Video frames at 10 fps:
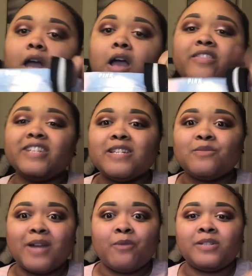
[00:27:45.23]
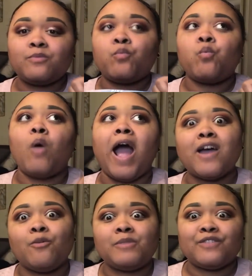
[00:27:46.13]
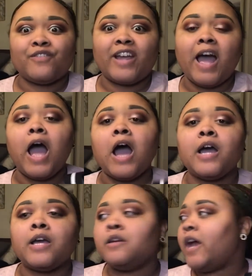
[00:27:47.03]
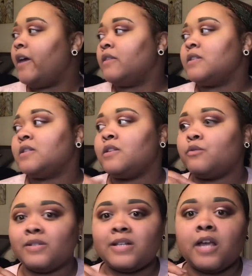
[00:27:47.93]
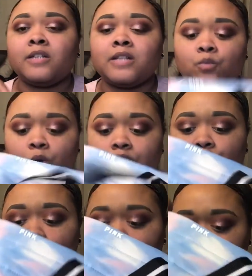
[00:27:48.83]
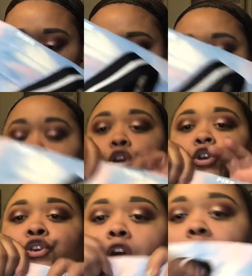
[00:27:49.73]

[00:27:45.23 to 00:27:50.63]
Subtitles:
this is what I almost forgot. I had this sitting on the side because I wanted to show y'all. Y'all